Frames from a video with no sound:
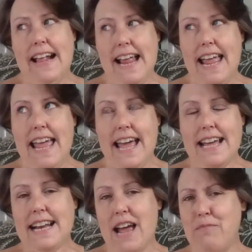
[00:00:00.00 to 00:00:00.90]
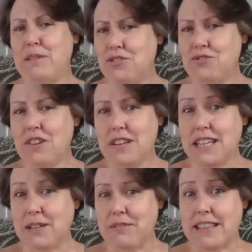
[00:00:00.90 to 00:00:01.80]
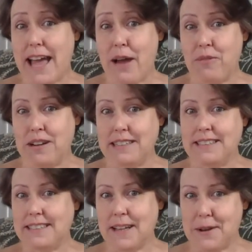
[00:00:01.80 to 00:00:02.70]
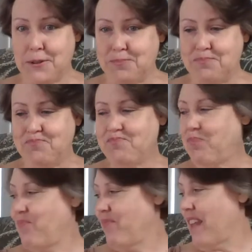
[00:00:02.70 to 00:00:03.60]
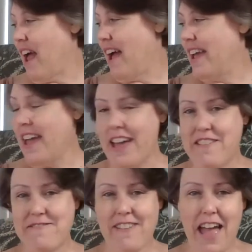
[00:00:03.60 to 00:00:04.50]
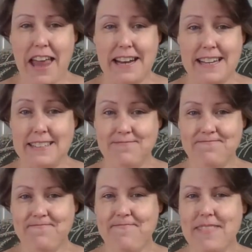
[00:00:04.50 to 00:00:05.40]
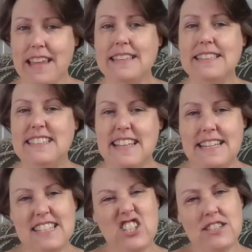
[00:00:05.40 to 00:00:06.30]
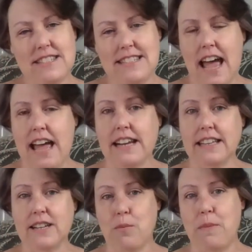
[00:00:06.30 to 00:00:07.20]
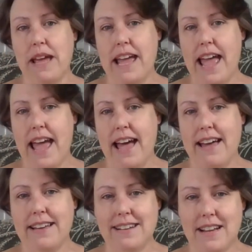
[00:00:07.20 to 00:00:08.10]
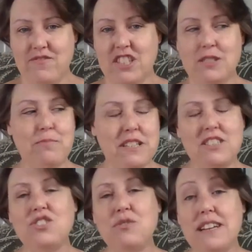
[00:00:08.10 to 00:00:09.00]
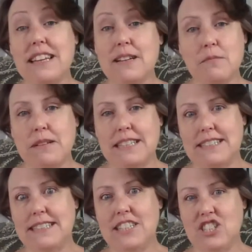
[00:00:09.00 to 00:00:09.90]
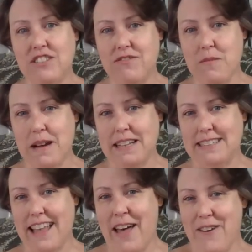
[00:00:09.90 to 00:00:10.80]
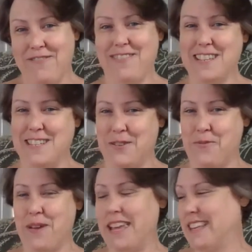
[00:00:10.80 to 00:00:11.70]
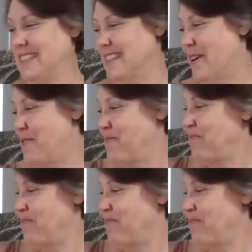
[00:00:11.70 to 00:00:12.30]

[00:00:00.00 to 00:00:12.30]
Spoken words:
and I've been struggling with that one. So I have kind of set it to the side a little bit, and I've just been doing a little bit of stitching for myself this week. So,